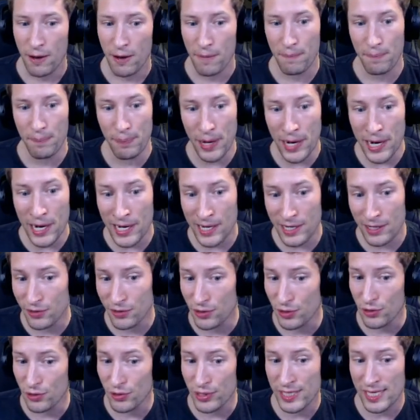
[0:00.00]
But you
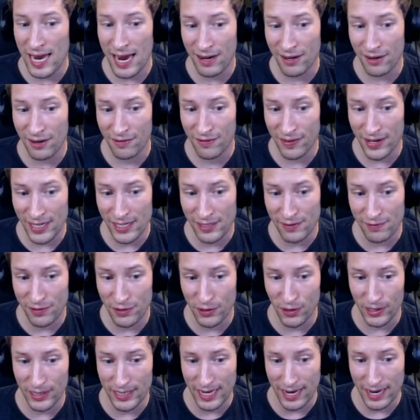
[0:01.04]
do sacrifice, if you
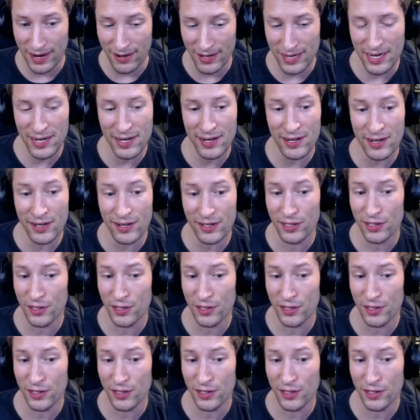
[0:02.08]
look down here,